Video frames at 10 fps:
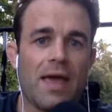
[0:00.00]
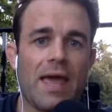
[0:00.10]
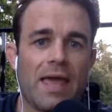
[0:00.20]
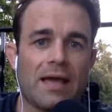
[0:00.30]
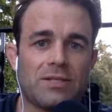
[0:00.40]

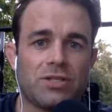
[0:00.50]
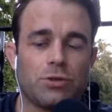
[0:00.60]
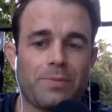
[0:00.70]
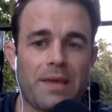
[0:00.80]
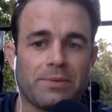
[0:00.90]
And
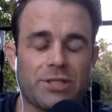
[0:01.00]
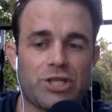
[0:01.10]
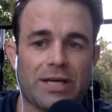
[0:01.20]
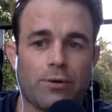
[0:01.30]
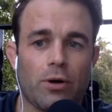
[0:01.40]
you'll be able to
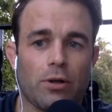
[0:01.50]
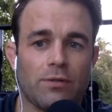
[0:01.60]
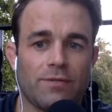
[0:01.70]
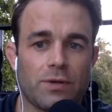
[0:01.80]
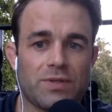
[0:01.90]
check out all
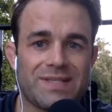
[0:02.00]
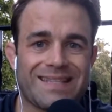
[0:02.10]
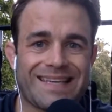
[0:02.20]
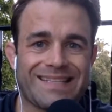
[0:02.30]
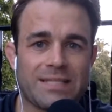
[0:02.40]
of those
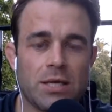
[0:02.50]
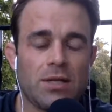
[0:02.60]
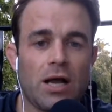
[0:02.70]
things.